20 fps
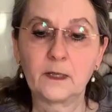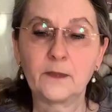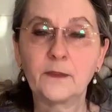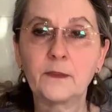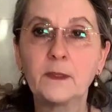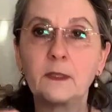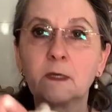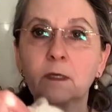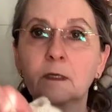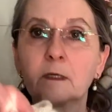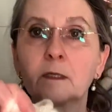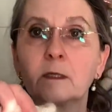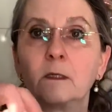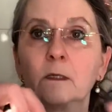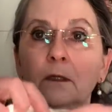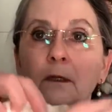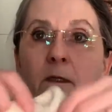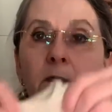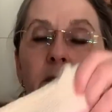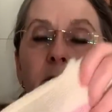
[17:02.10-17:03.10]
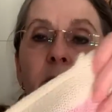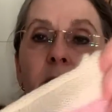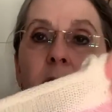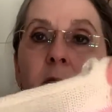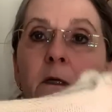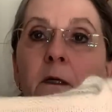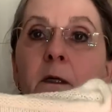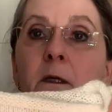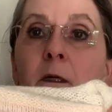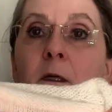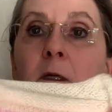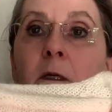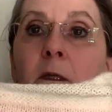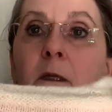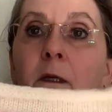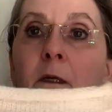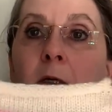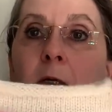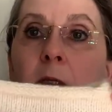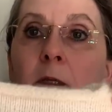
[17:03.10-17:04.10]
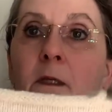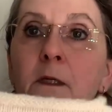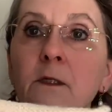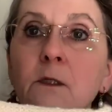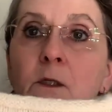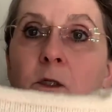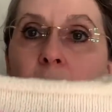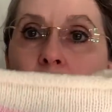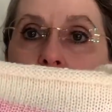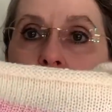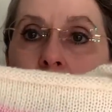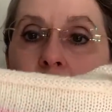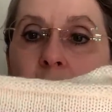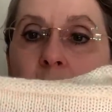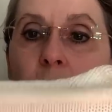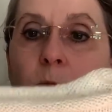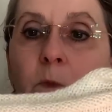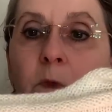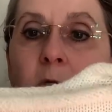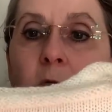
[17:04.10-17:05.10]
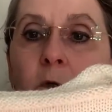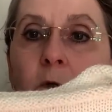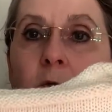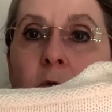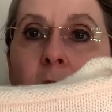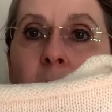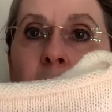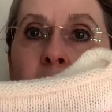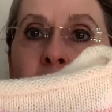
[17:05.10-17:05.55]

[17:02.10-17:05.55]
think this is going to be good.